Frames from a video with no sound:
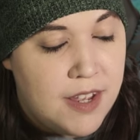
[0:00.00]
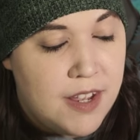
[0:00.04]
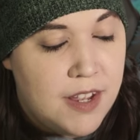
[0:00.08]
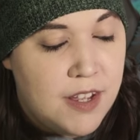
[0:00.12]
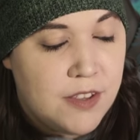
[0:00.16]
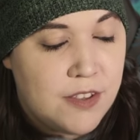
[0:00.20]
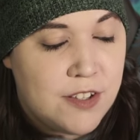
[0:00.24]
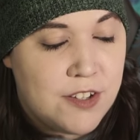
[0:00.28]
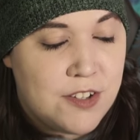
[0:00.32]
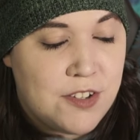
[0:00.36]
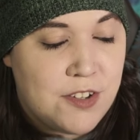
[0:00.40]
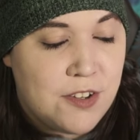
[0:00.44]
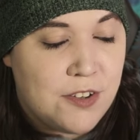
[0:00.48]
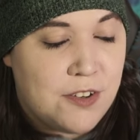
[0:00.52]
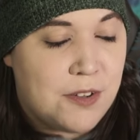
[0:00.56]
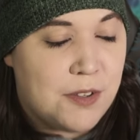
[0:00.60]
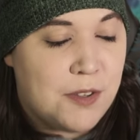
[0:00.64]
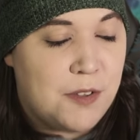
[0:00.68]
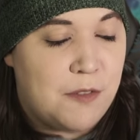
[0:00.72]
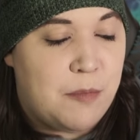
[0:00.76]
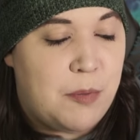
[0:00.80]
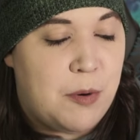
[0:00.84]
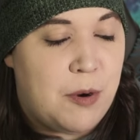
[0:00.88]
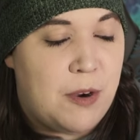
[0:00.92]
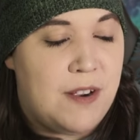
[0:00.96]
The circle
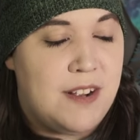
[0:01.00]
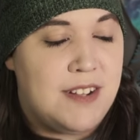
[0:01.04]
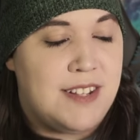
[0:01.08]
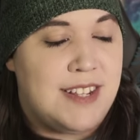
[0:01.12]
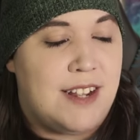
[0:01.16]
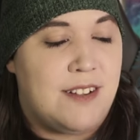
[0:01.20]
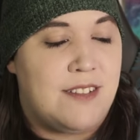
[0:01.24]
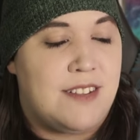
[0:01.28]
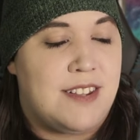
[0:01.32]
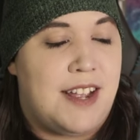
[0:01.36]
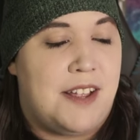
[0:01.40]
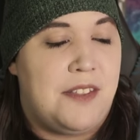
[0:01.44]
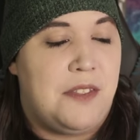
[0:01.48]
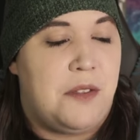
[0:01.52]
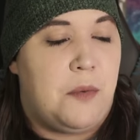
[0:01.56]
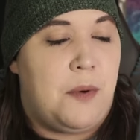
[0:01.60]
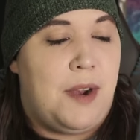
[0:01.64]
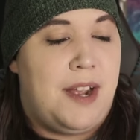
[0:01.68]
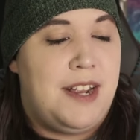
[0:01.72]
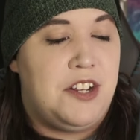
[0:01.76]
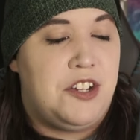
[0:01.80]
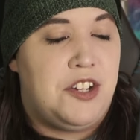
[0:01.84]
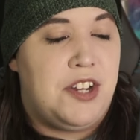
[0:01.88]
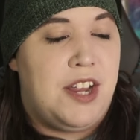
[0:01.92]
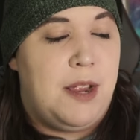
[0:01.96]
of boys outside the
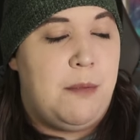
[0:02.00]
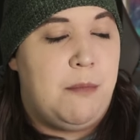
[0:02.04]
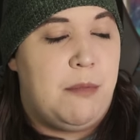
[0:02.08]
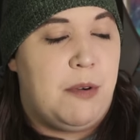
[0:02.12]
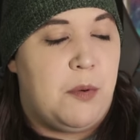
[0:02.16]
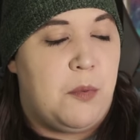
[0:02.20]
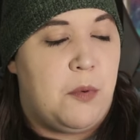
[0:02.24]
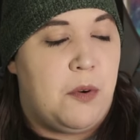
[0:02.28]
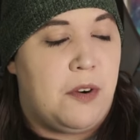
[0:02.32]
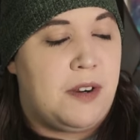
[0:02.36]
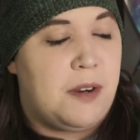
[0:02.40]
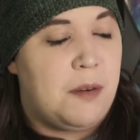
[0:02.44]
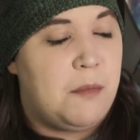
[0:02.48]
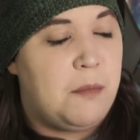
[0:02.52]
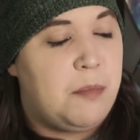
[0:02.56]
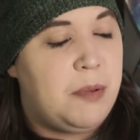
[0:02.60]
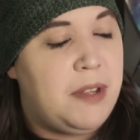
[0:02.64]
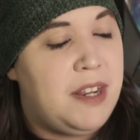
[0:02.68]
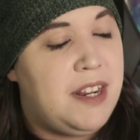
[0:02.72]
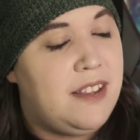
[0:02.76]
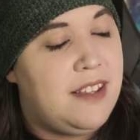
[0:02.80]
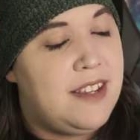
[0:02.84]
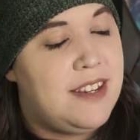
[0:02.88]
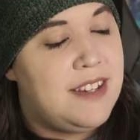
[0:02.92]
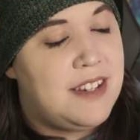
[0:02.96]
White Chamber were
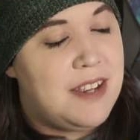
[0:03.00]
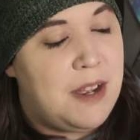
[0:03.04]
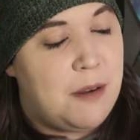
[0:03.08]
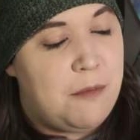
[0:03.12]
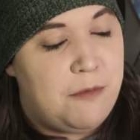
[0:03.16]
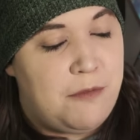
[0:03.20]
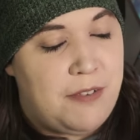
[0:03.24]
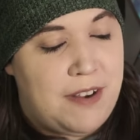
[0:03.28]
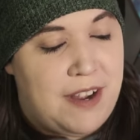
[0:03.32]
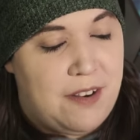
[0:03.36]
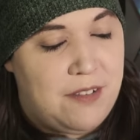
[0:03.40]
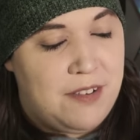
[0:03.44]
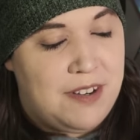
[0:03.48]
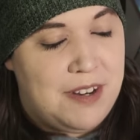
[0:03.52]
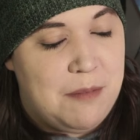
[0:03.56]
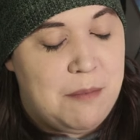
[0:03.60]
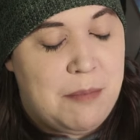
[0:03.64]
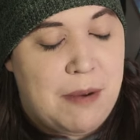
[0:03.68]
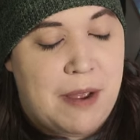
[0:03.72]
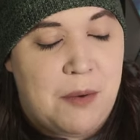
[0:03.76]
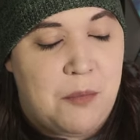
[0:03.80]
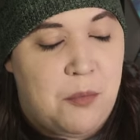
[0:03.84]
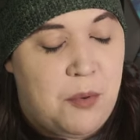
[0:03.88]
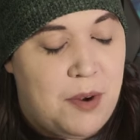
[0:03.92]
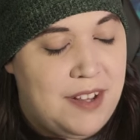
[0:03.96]
completely dumbfounded
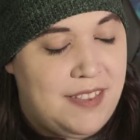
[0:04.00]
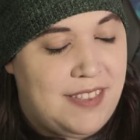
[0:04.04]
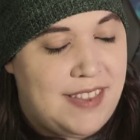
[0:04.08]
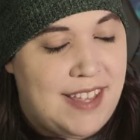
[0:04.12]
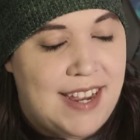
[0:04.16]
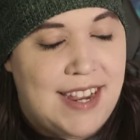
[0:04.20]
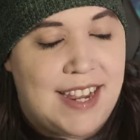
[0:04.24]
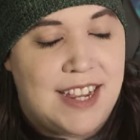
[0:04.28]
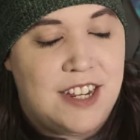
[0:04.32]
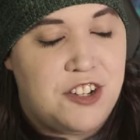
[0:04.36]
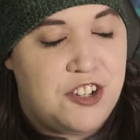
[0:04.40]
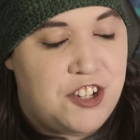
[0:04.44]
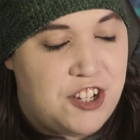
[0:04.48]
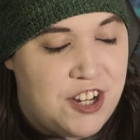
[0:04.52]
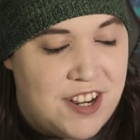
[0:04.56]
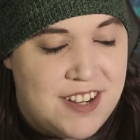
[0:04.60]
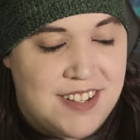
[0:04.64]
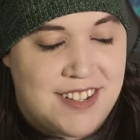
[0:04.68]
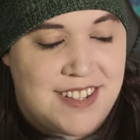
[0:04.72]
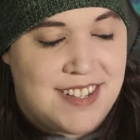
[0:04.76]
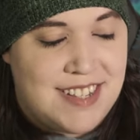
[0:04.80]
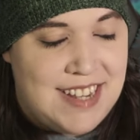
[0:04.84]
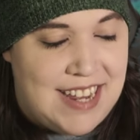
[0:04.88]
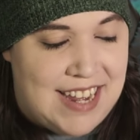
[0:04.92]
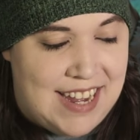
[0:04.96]
by what they had
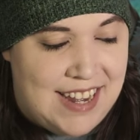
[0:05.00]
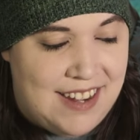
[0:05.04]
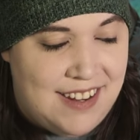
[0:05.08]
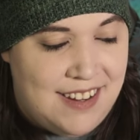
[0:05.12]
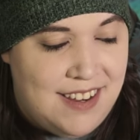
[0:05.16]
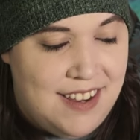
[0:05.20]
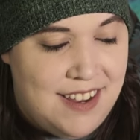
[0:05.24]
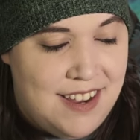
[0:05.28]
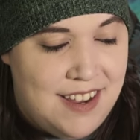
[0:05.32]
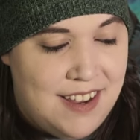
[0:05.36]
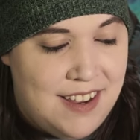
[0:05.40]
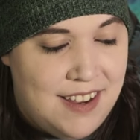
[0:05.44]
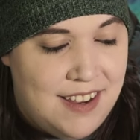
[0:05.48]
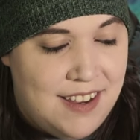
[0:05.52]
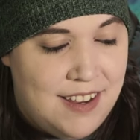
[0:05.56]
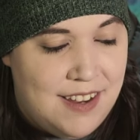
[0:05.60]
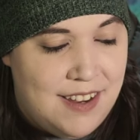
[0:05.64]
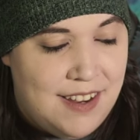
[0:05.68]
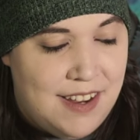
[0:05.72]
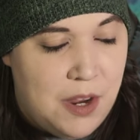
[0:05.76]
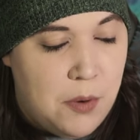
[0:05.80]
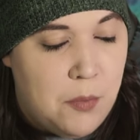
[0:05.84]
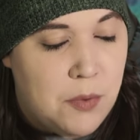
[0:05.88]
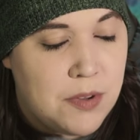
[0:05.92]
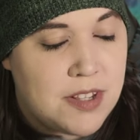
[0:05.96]
just seen.
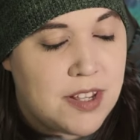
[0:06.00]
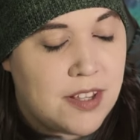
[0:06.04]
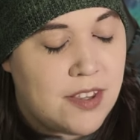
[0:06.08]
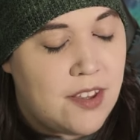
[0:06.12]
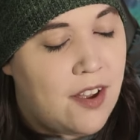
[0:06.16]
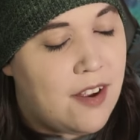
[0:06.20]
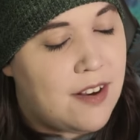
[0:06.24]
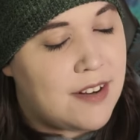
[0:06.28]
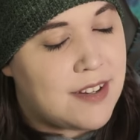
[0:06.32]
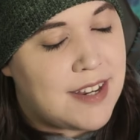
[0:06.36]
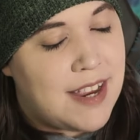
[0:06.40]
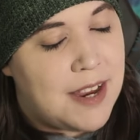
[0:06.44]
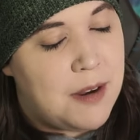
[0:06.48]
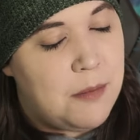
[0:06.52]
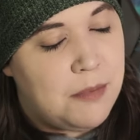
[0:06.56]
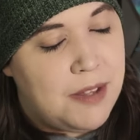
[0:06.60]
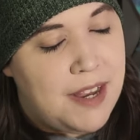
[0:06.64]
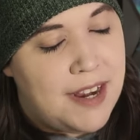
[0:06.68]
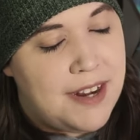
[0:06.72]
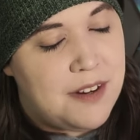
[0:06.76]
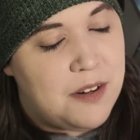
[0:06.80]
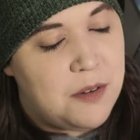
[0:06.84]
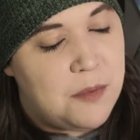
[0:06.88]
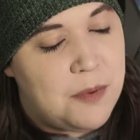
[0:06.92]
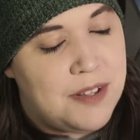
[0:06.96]
It was a long time
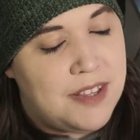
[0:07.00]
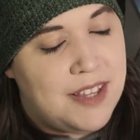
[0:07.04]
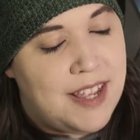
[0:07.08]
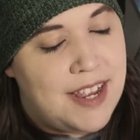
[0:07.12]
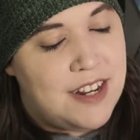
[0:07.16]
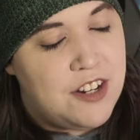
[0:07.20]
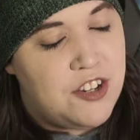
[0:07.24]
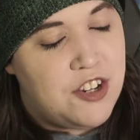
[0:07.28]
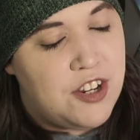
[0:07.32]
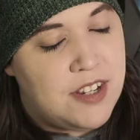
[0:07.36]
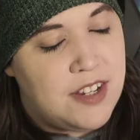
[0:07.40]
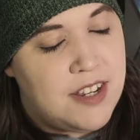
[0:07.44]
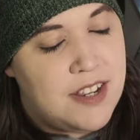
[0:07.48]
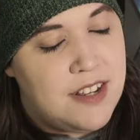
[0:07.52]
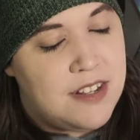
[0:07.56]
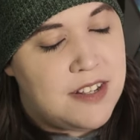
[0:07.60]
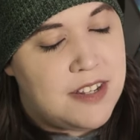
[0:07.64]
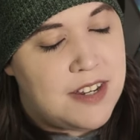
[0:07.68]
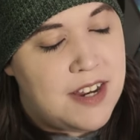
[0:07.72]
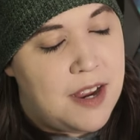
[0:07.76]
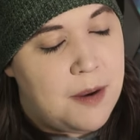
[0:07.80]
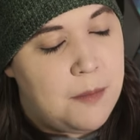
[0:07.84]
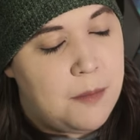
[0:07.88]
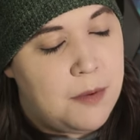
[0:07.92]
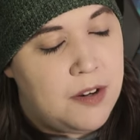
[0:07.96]
later when Lan Jingyi
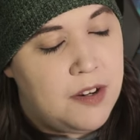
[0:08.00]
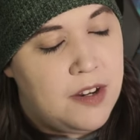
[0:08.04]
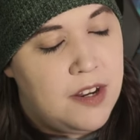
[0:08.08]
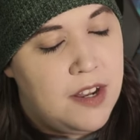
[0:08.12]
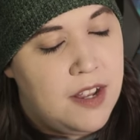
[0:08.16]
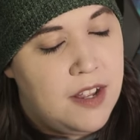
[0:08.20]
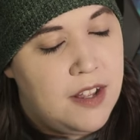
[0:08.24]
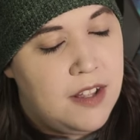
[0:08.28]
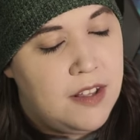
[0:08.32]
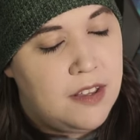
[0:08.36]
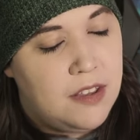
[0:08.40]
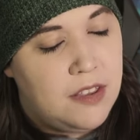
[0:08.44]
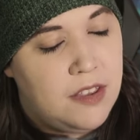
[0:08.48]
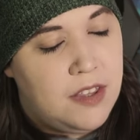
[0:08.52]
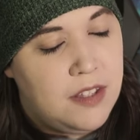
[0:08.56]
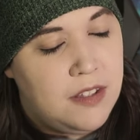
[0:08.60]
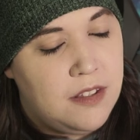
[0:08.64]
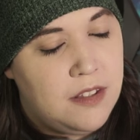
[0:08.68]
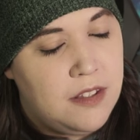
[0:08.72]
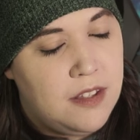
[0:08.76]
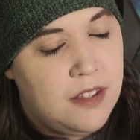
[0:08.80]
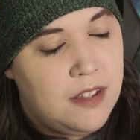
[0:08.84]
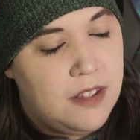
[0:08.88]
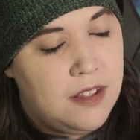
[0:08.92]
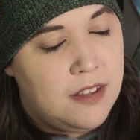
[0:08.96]
stammered, the,
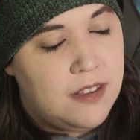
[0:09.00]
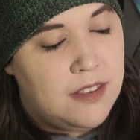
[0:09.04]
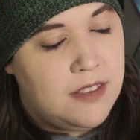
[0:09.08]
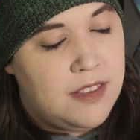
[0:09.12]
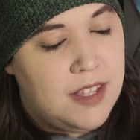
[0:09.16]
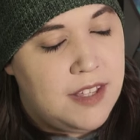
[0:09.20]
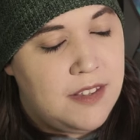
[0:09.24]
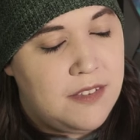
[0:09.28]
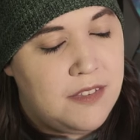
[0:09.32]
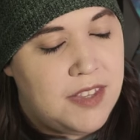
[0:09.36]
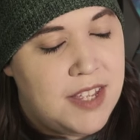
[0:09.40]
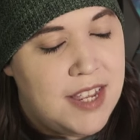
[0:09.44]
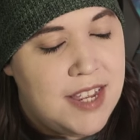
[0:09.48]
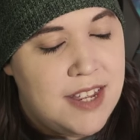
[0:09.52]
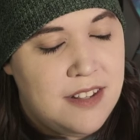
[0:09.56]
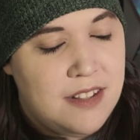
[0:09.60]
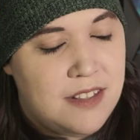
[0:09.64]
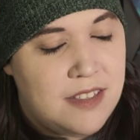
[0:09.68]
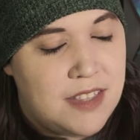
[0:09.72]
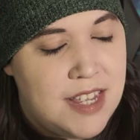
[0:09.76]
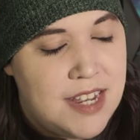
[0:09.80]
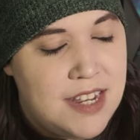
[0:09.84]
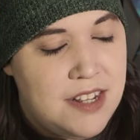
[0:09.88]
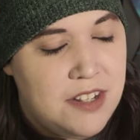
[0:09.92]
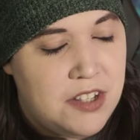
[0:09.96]
the, these,
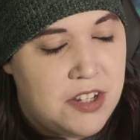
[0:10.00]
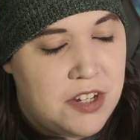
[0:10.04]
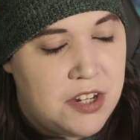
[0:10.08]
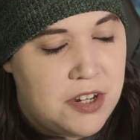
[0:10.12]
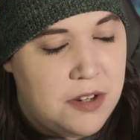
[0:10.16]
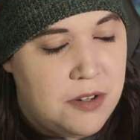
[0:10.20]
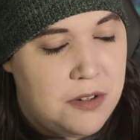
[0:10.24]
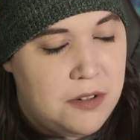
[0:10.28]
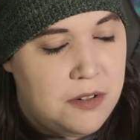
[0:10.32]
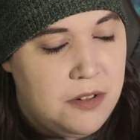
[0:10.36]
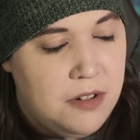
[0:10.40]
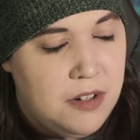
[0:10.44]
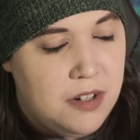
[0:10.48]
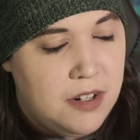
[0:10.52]
these two...